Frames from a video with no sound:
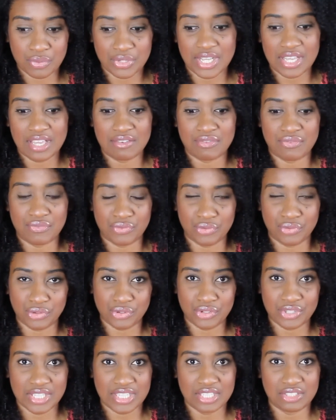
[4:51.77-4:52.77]
putting
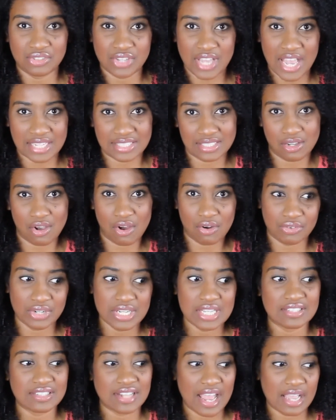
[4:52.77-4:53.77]
food into
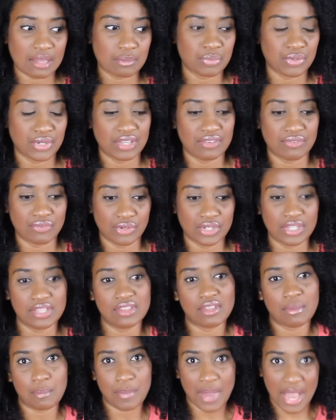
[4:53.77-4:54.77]
categories, like putting food
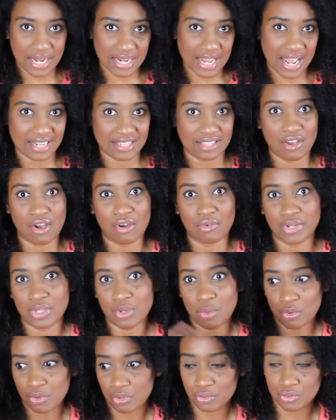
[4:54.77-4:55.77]
in the bad
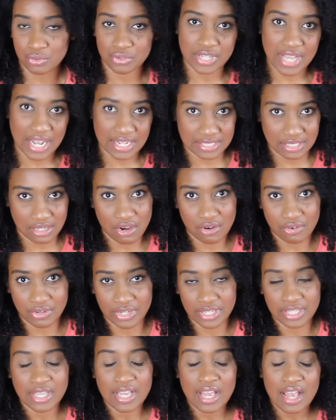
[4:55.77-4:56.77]
category or good
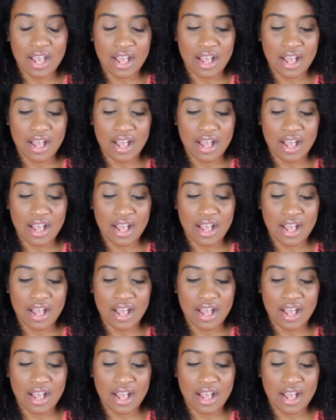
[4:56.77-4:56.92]
category.